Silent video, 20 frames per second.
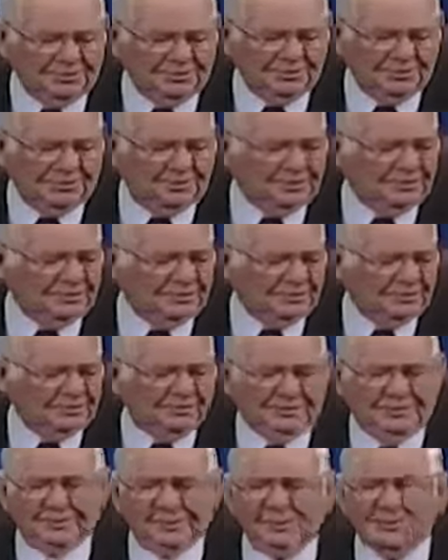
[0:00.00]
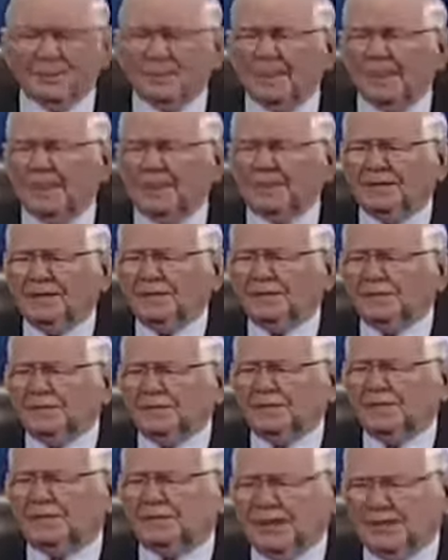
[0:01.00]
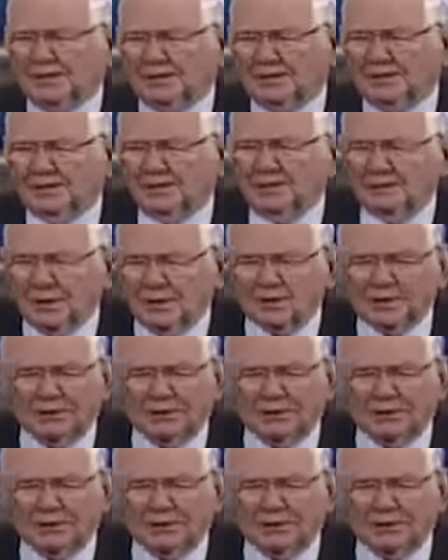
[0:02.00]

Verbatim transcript: There's a big difference. Those of you that listen